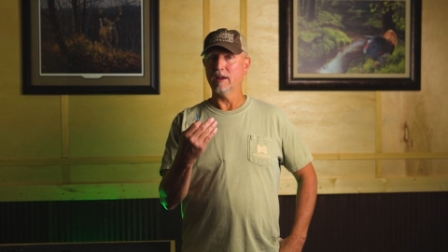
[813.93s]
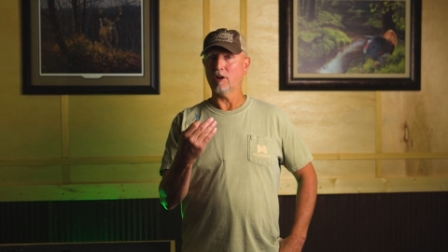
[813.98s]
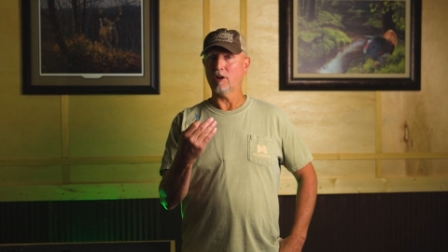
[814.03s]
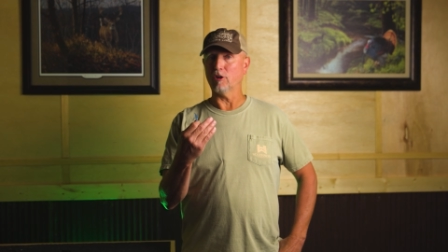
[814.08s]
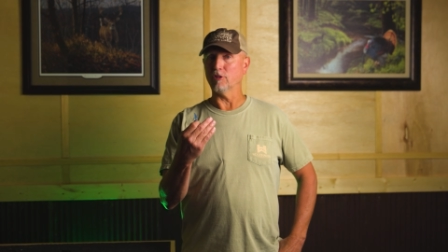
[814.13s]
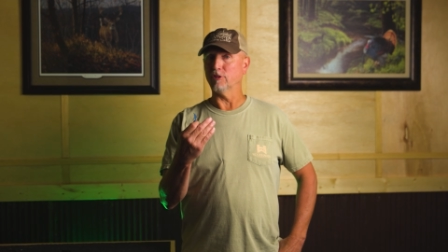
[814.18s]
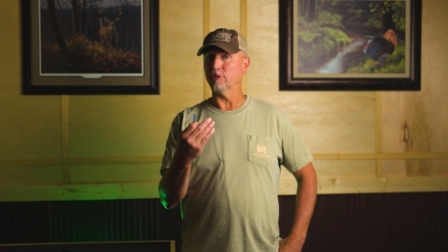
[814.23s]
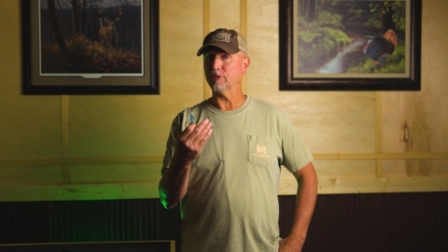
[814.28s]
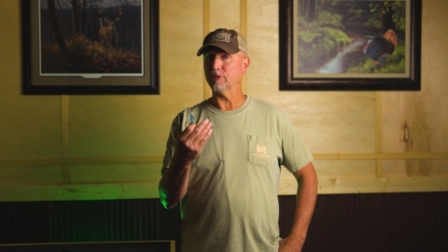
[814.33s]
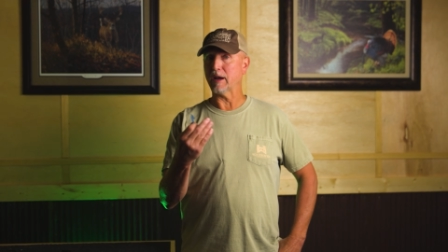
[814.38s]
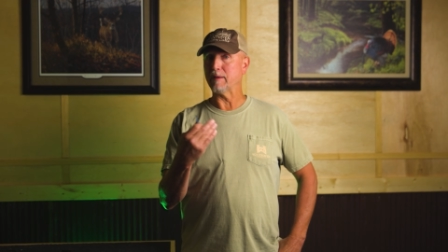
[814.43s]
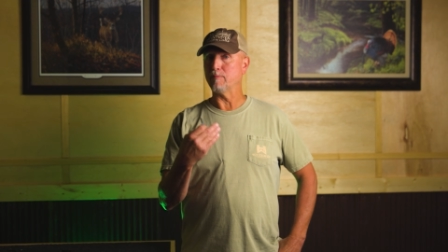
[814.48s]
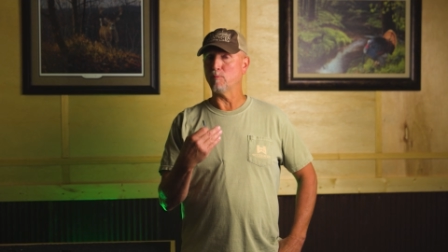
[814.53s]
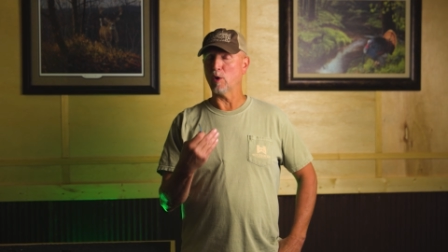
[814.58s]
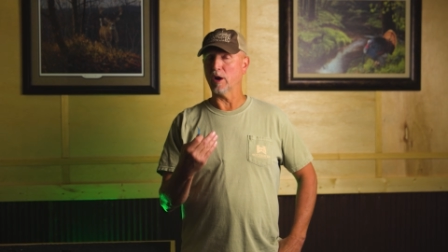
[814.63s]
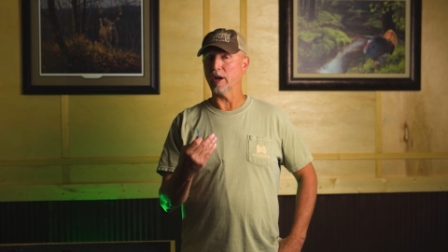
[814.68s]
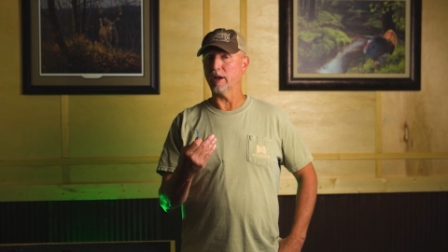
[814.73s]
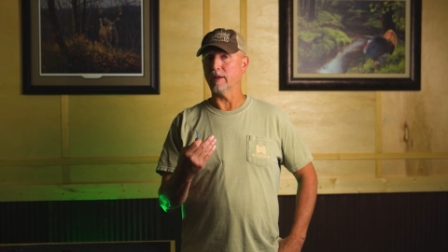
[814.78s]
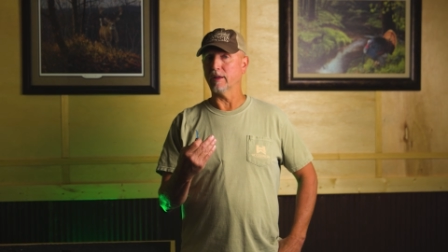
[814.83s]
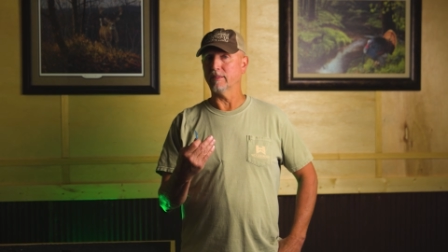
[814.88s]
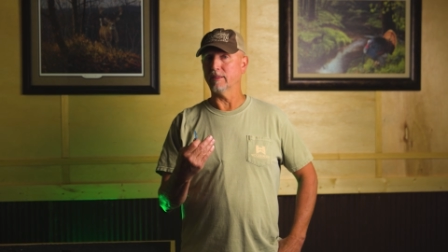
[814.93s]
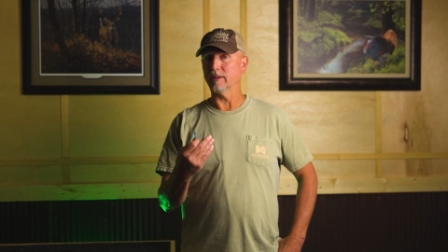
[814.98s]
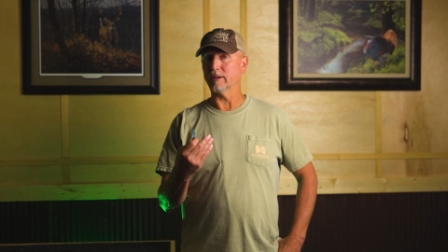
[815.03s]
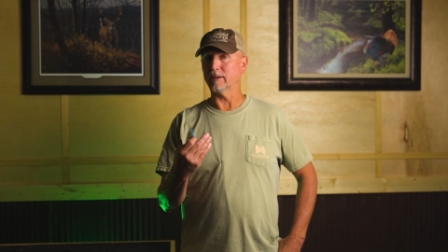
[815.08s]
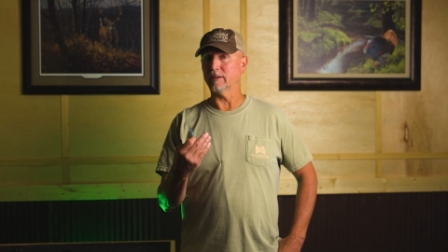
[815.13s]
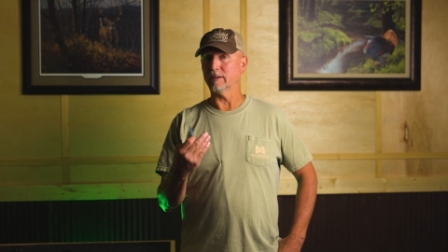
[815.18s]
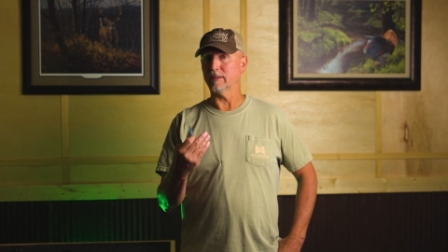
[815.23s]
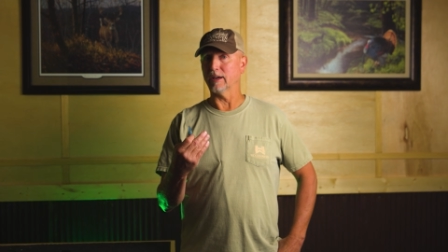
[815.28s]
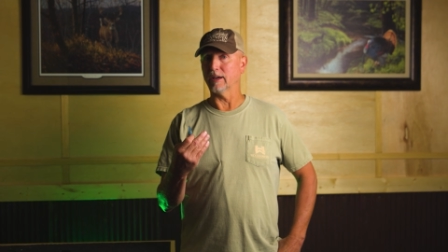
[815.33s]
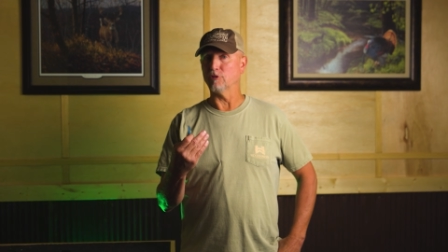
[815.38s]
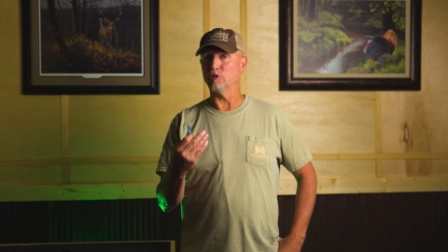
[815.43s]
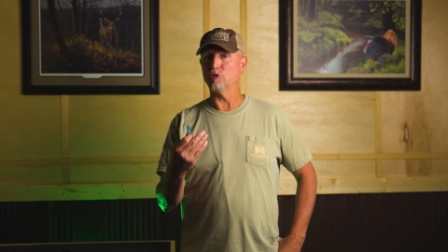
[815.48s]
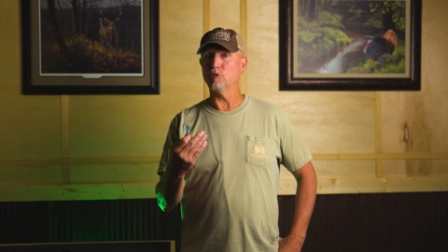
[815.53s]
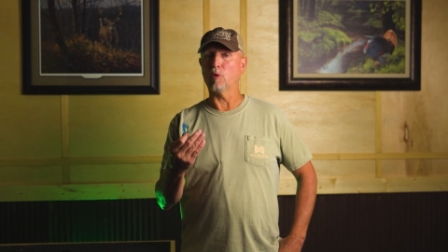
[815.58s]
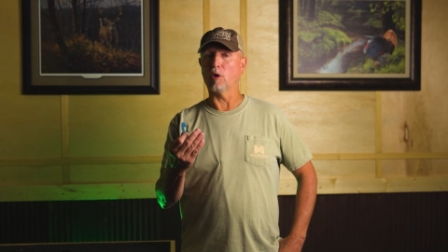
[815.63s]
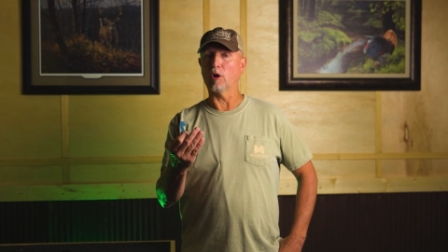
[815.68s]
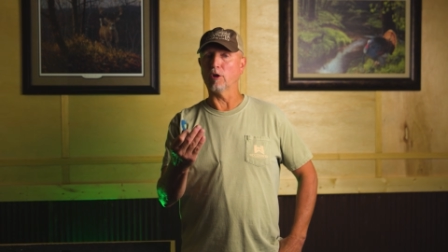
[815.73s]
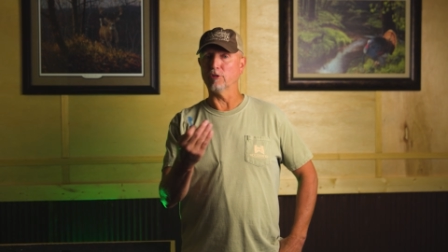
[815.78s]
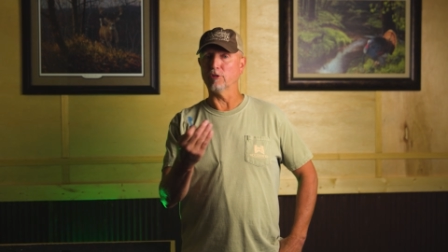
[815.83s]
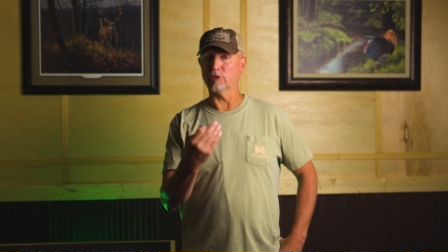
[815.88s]
are the same way that you
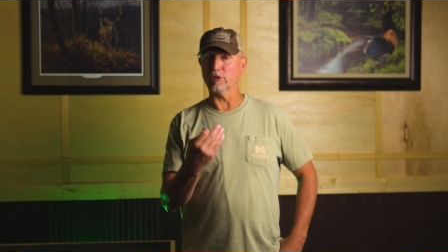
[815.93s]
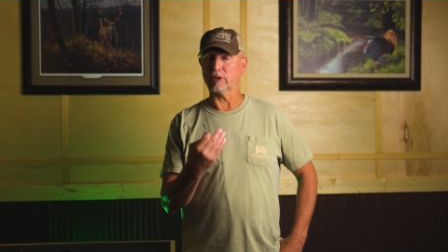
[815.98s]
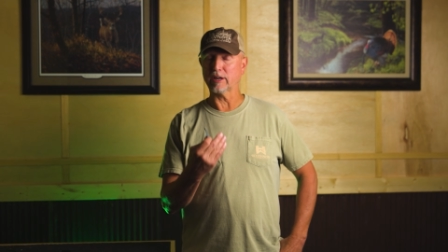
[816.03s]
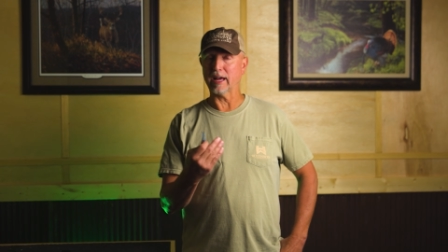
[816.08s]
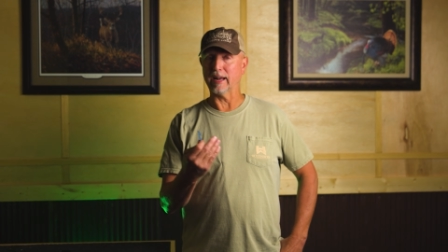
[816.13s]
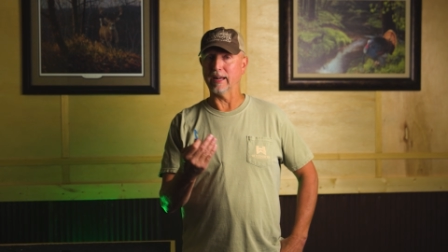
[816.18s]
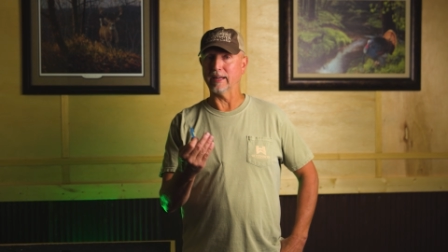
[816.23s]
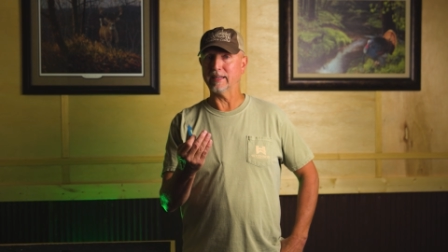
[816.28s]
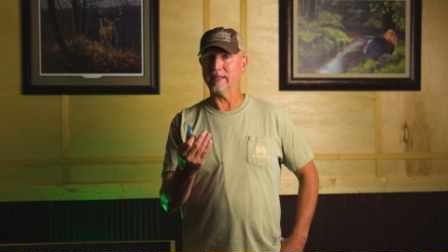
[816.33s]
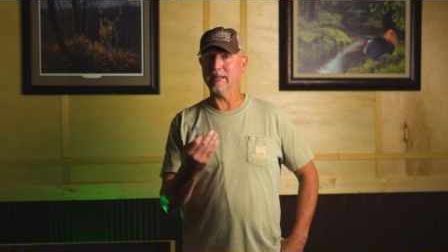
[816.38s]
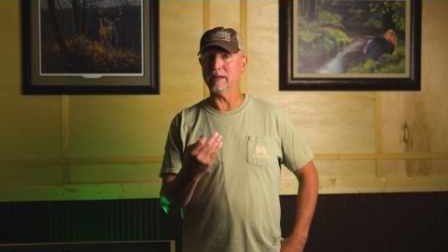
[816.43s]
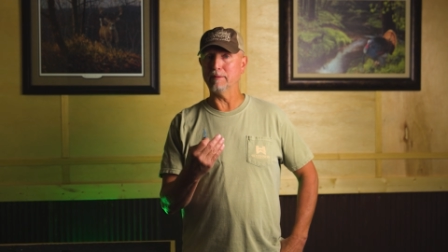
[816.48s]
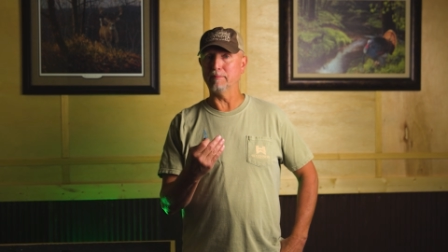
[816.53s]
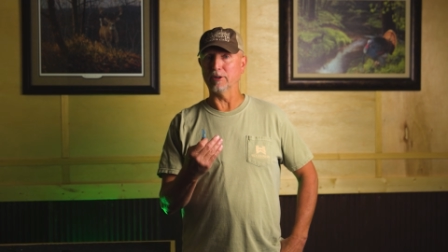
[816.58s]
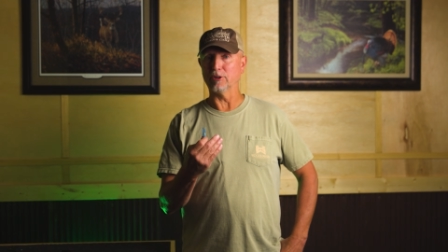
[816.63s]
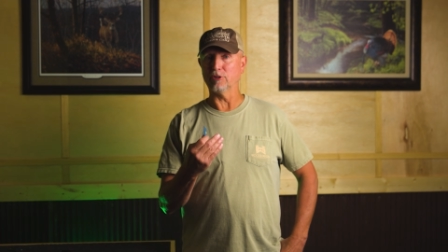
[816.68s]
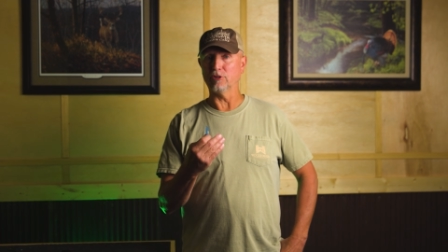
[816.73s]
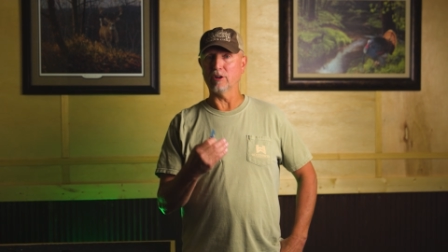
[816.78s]
are. You're kind of timid.